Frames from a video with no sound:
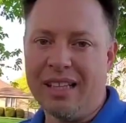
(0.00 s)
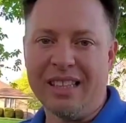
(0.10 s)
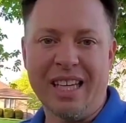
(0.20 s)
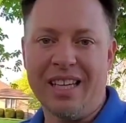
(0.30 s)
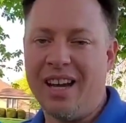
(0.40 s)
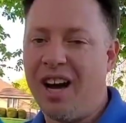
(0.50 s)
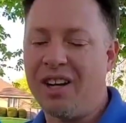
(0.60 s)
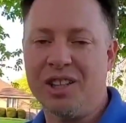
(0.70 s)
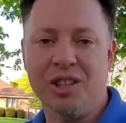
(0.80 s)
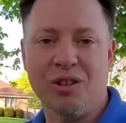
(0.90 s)
Lean not
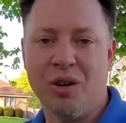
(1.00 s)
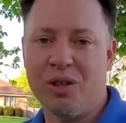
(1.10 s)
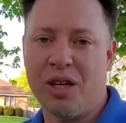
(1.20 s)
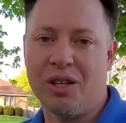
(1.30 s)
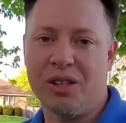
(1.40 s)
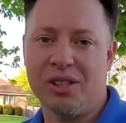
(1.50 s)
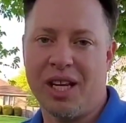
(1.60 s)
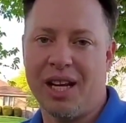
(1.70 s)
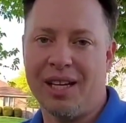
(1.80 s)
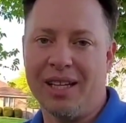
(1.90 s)
on your own
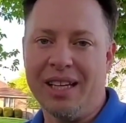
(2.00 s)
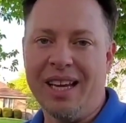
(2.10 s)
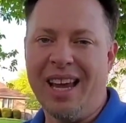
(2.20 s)
understanding.